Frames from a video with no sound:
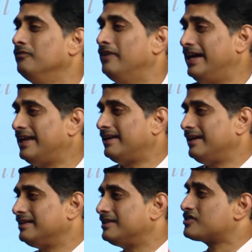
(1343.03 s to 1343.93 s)

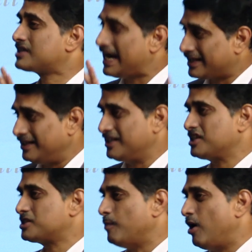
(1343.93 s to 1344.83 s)
where they started
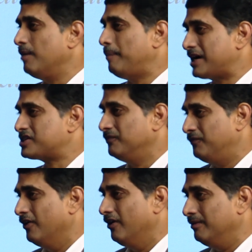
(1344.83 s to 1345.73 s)
as a small partnership
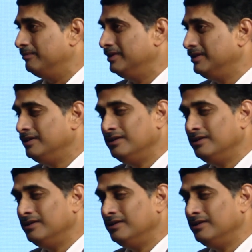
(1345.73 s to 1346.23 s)
firm,